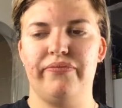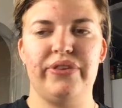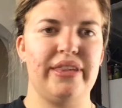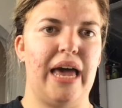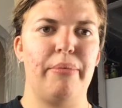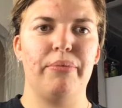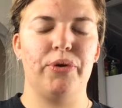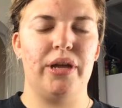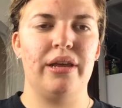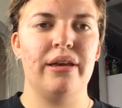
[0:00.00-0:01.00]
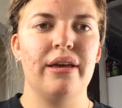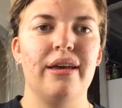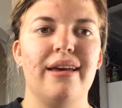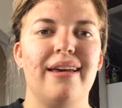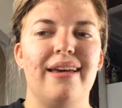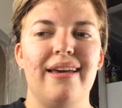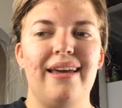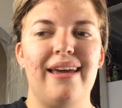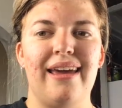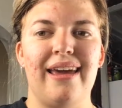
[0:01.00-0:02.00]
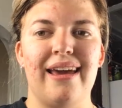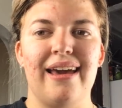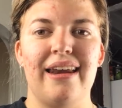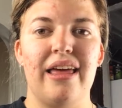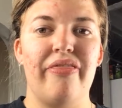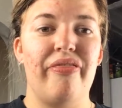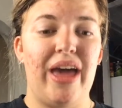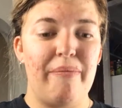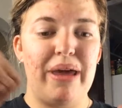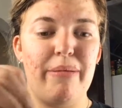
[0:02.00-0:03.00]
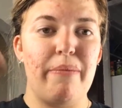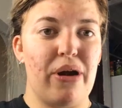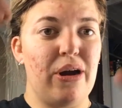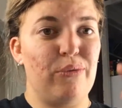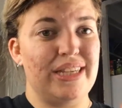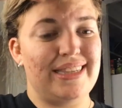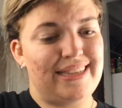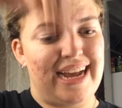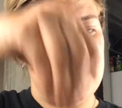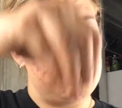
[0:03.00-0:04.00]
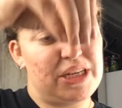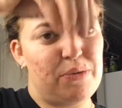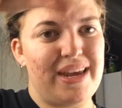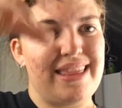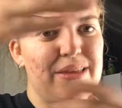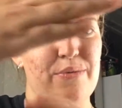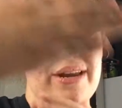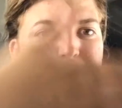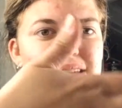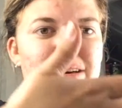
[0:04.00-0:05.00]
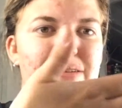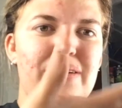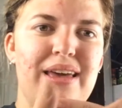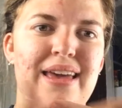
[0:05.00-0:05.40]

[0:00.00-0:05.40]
slab of wood. And that baby bird was stuck in between the window,